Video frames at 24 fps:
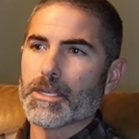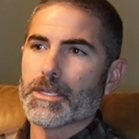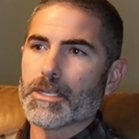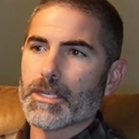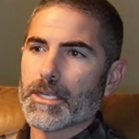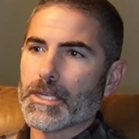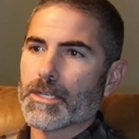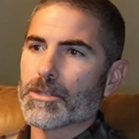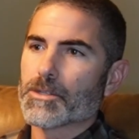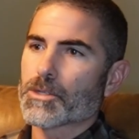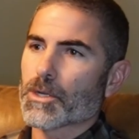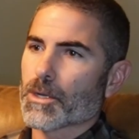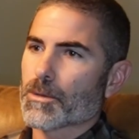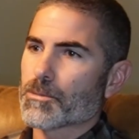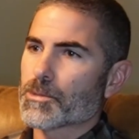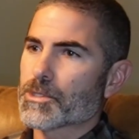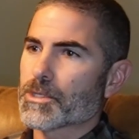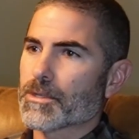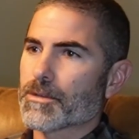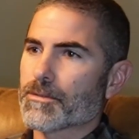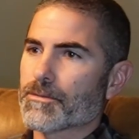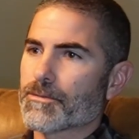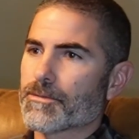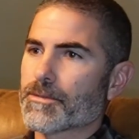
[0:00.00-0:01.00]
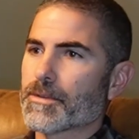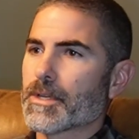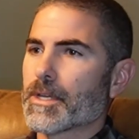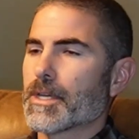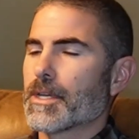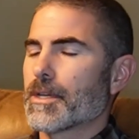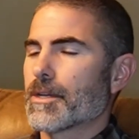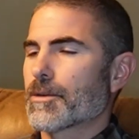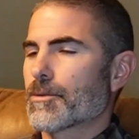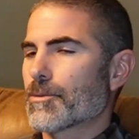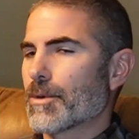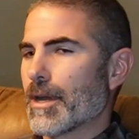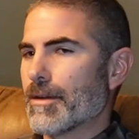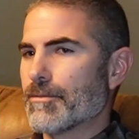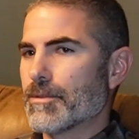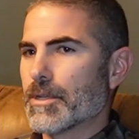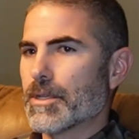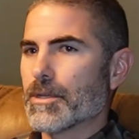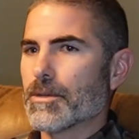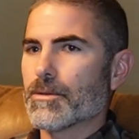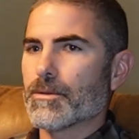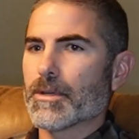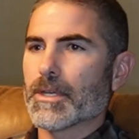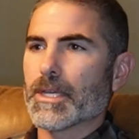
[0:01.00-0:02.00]
in terms of
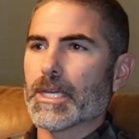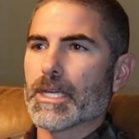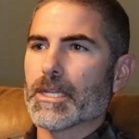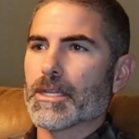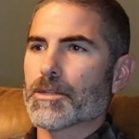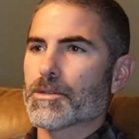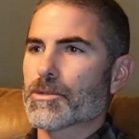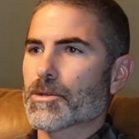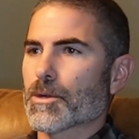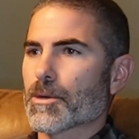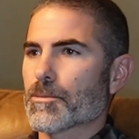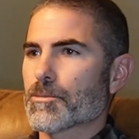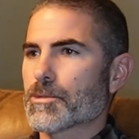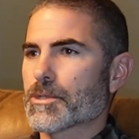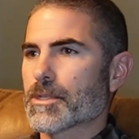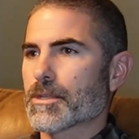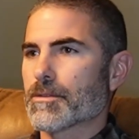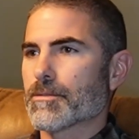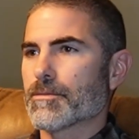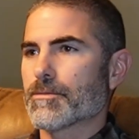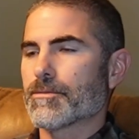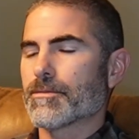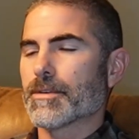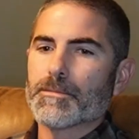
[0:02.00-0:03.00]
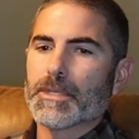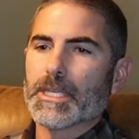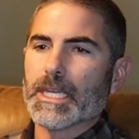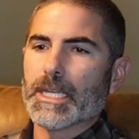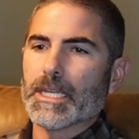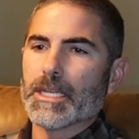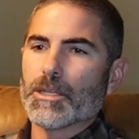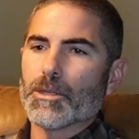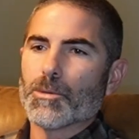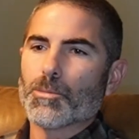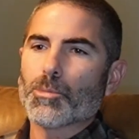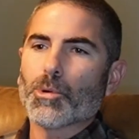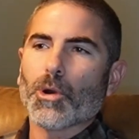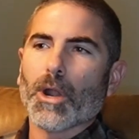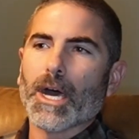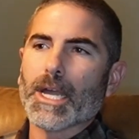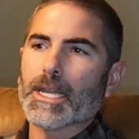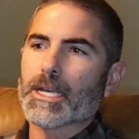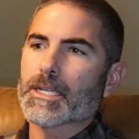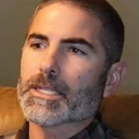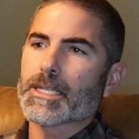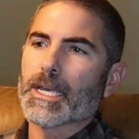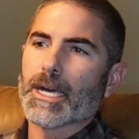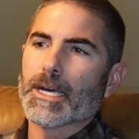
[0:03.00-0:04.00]
revenue and in terms of getting new
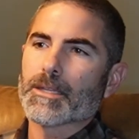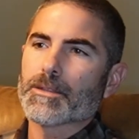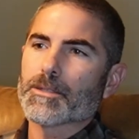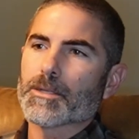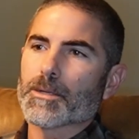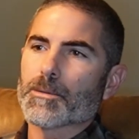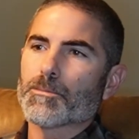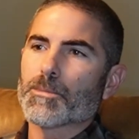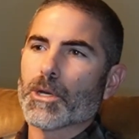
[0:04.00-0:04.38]
product out there.